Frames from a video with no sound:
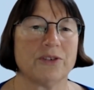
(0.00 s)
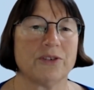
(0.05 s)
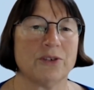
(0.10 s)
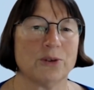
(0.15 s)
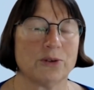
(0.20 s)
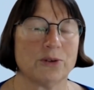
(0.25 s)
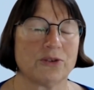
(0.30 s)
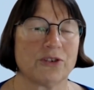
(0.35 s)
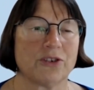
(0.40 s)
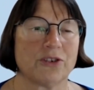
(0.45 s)

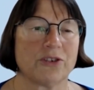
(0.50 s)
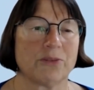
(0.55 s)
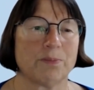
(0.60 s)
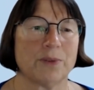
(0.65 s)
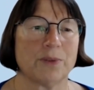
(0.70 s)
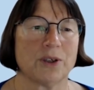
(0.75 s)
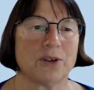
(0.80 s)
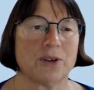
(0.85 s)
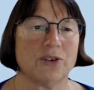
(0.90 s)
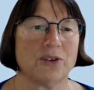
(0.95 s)
Not just
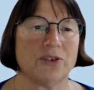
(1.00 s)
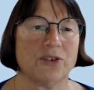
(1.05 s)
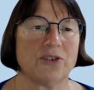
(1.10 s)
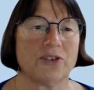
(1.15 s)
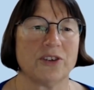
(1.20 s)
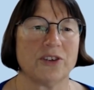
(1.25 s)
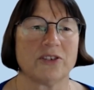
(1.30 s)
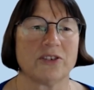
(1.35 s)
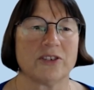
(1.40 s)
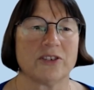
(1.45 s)
because
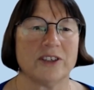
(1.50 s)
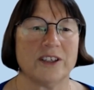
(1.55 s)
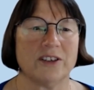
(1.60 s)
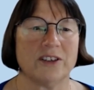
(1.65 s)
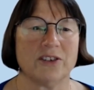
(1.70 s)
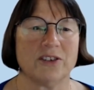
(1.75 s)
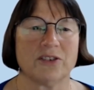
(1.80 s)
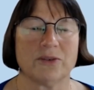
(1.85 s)
it's leading